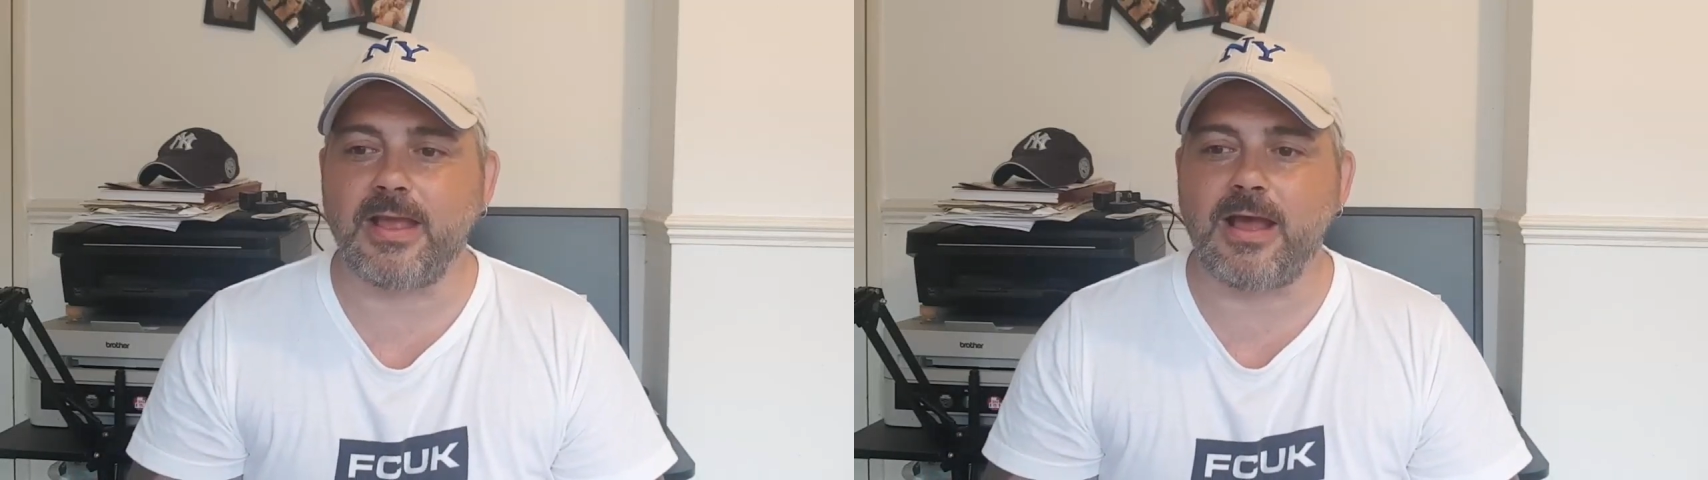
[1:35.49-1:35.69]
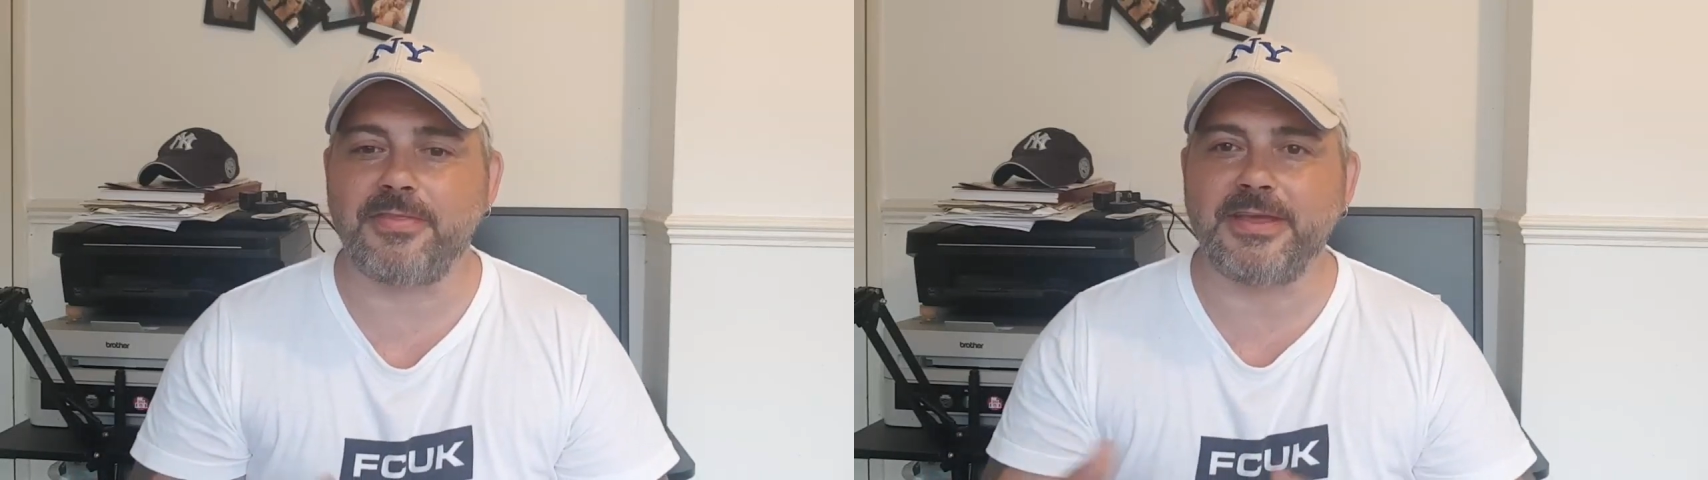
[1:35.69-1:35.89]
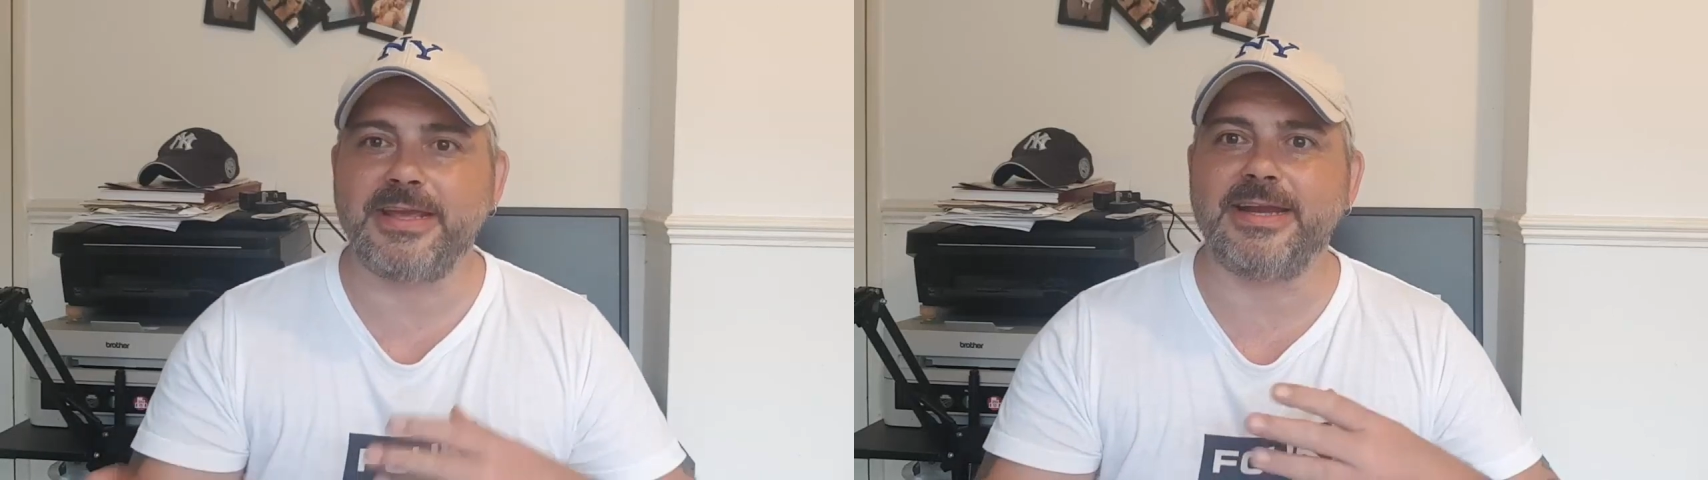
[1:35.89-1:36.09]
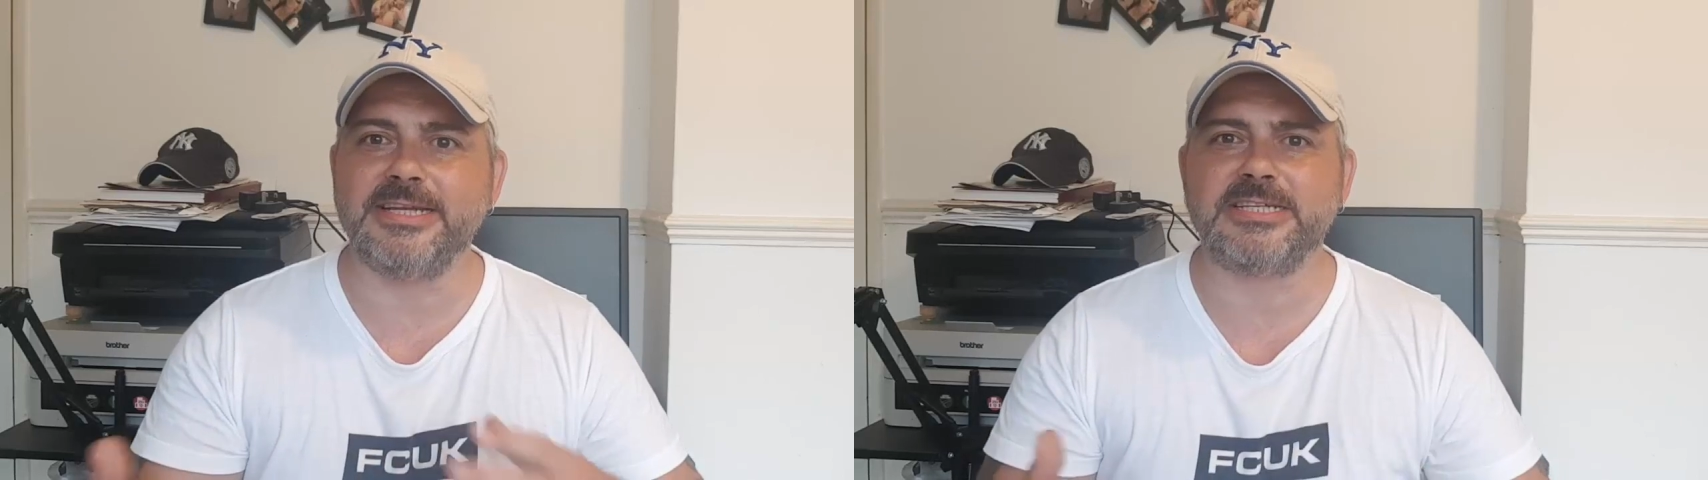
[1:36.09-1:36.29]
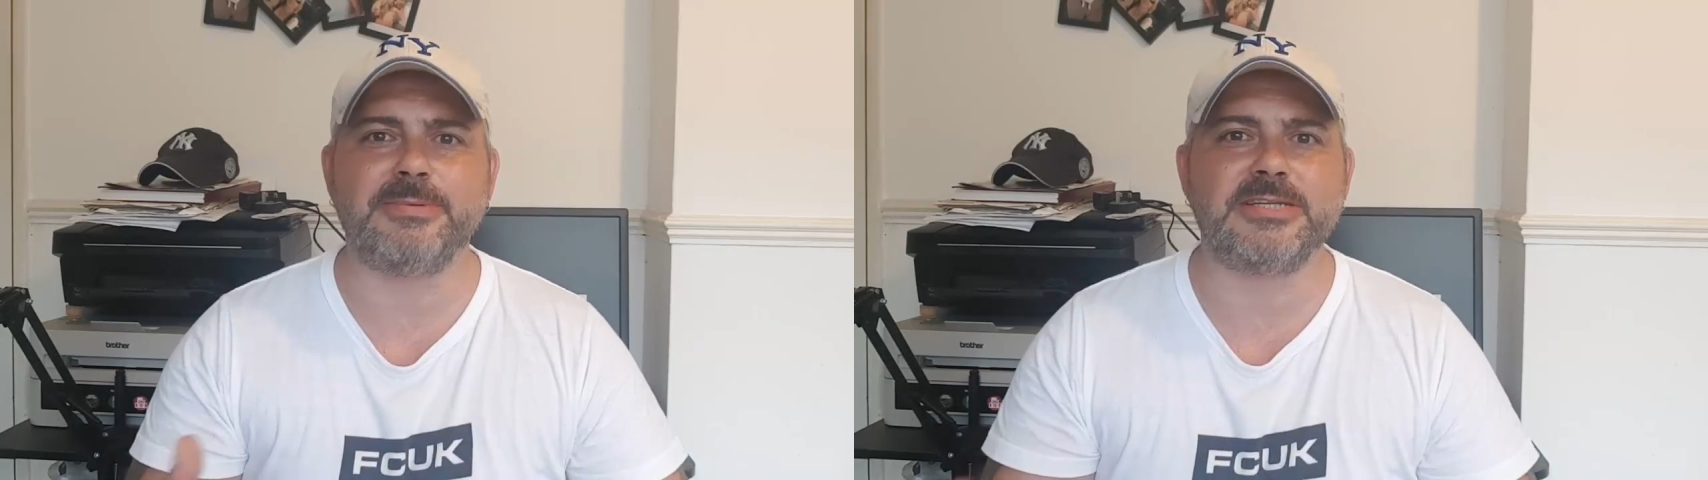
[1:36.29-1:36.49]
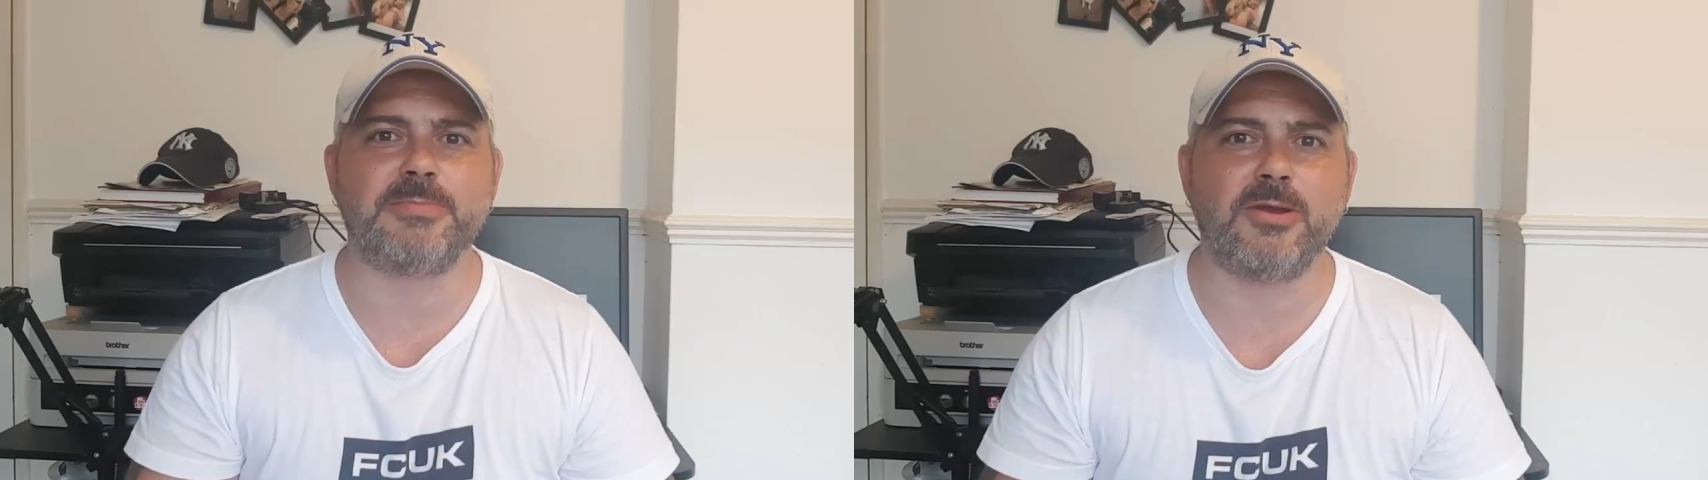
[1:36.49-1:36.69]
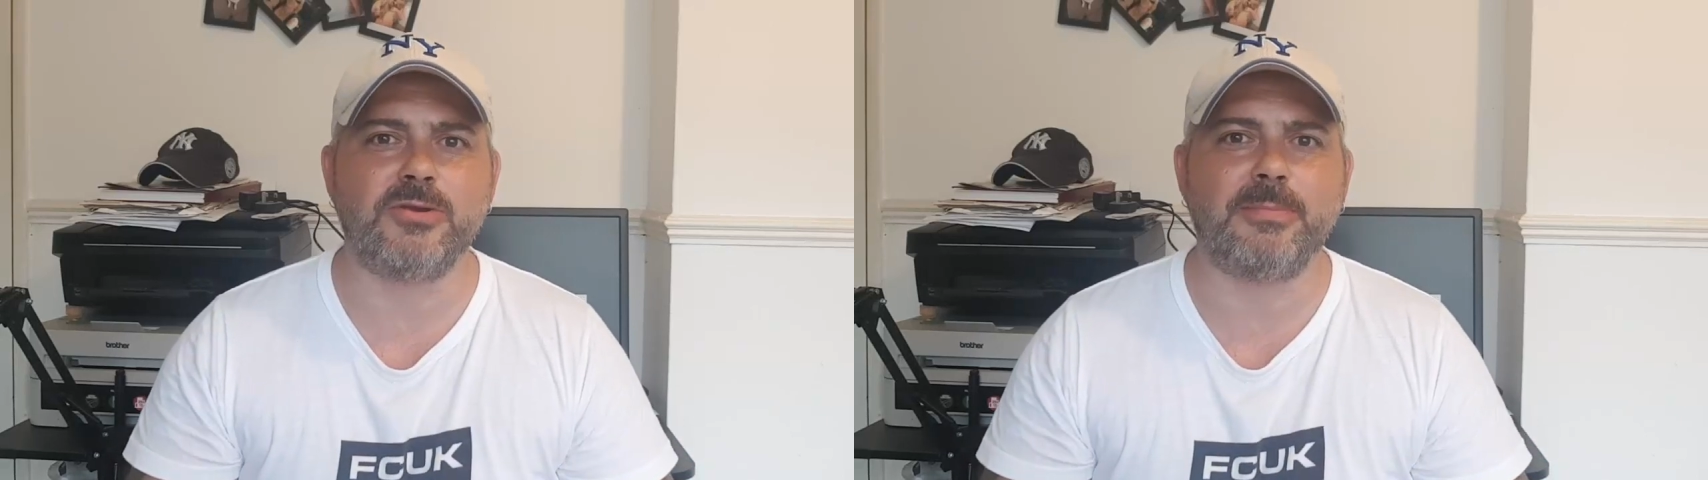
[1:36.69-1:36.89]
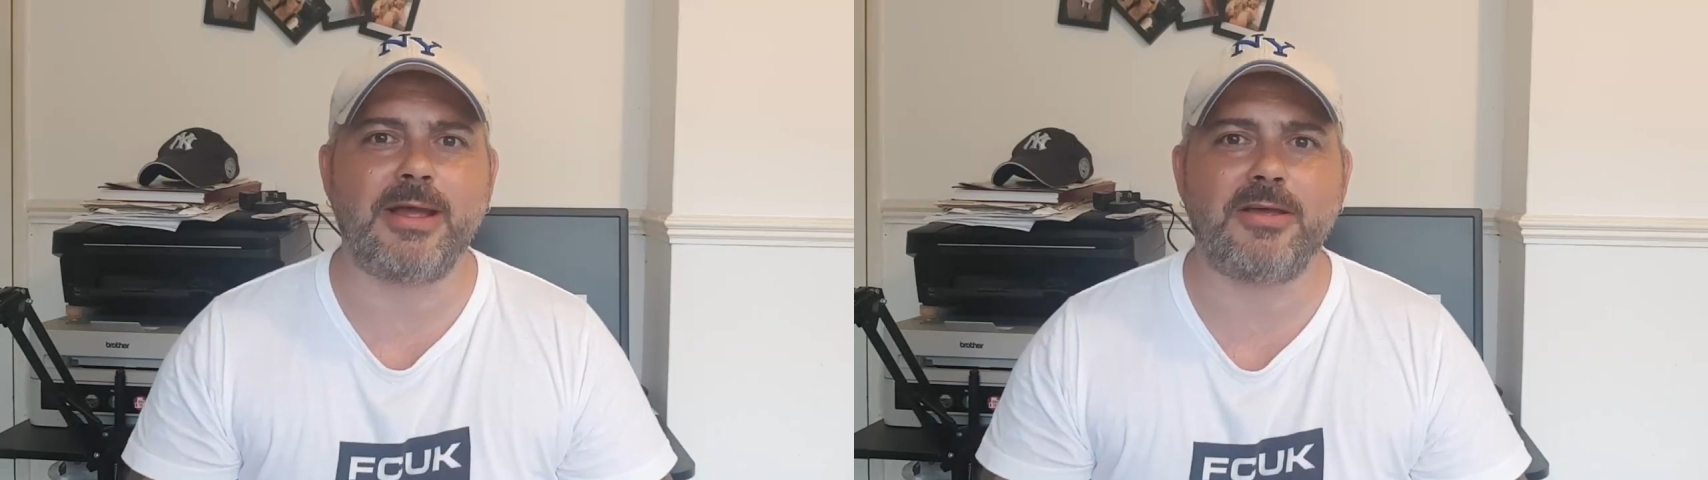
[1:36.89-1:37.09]
I think it needs to be
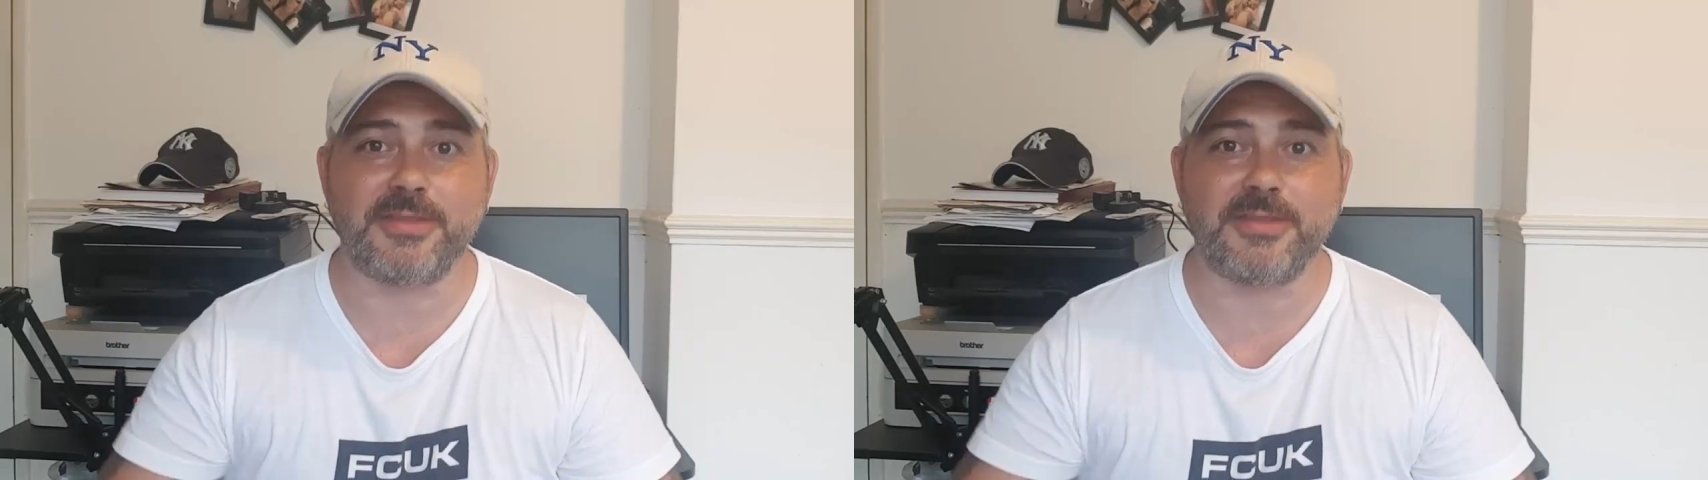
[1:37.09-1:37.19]
spoke about.